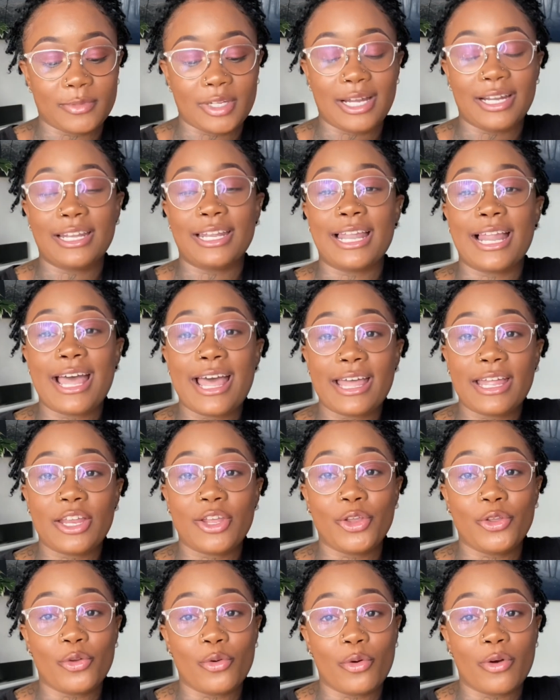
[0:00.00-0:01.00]

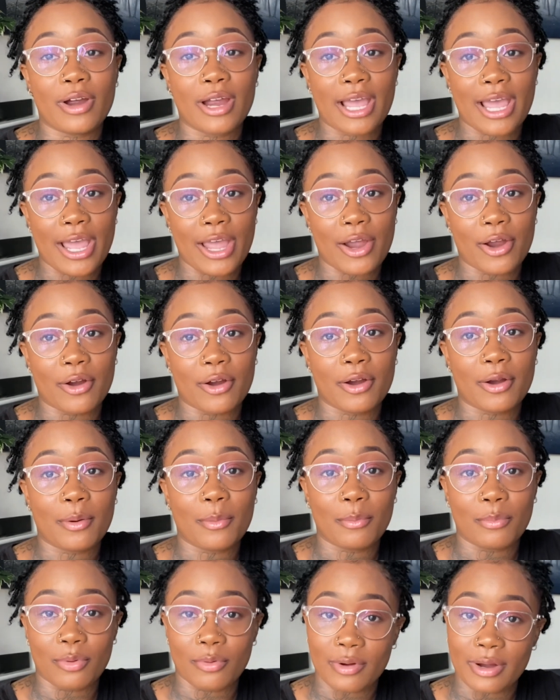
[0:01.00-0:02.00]
Let your hair
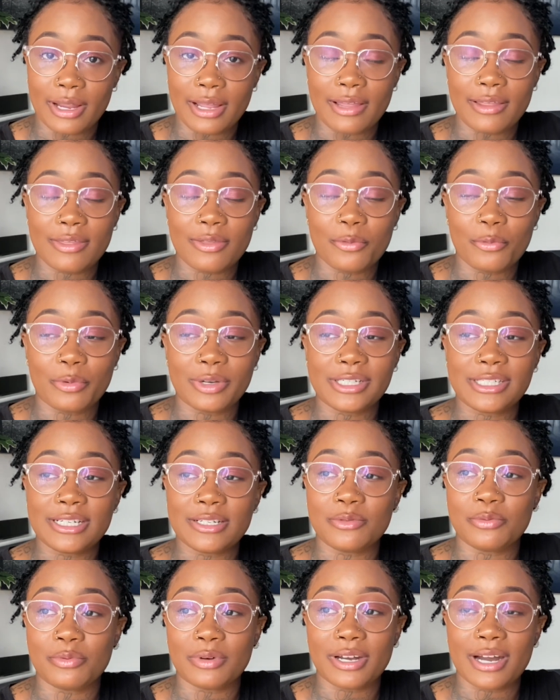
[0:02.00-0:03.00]
breathe, which
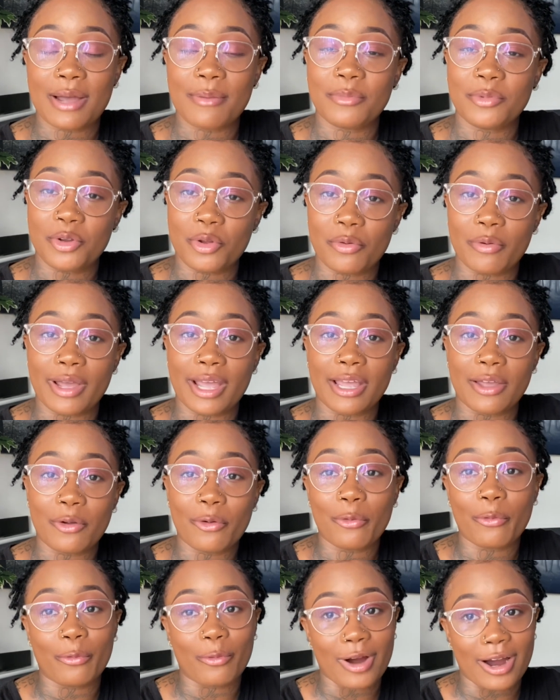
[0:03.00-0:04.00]
is what I'm doing
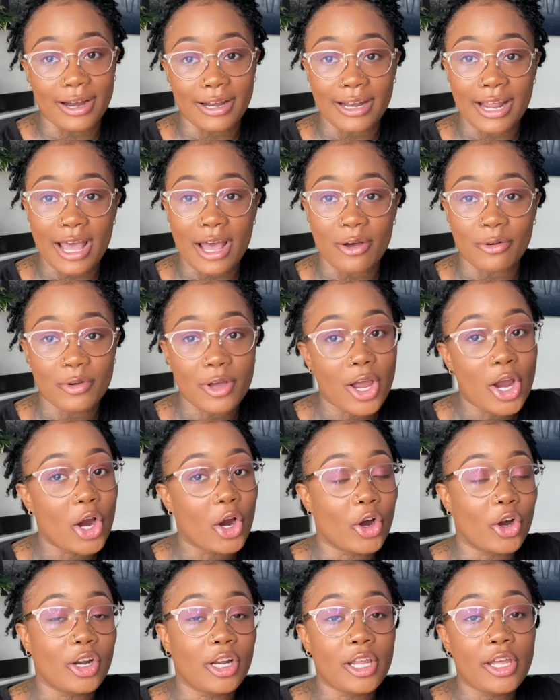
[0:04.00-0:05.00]
right now.
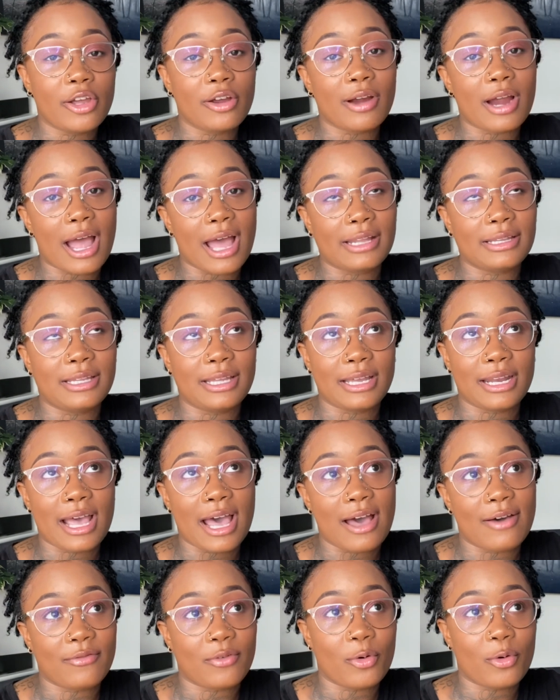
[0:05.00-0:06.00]
Earlier, I did
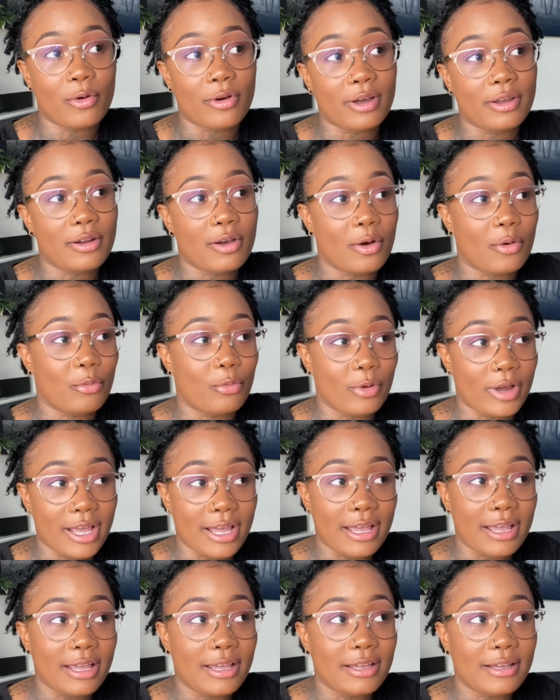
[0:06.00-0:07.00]
have on a
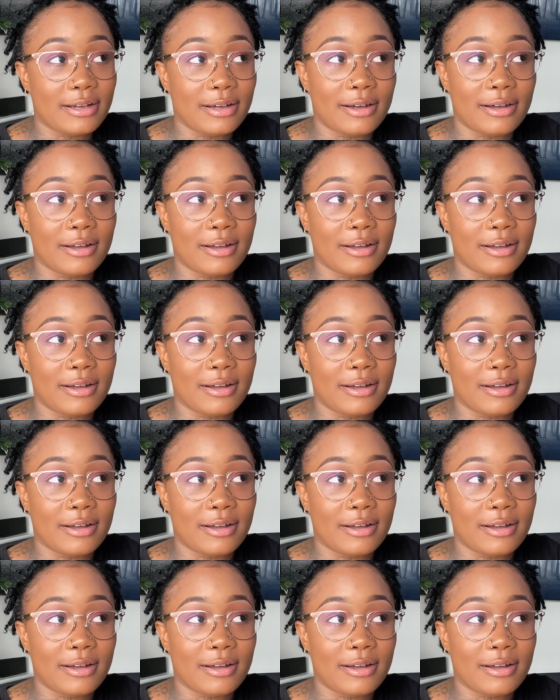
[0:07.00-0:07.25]
wig.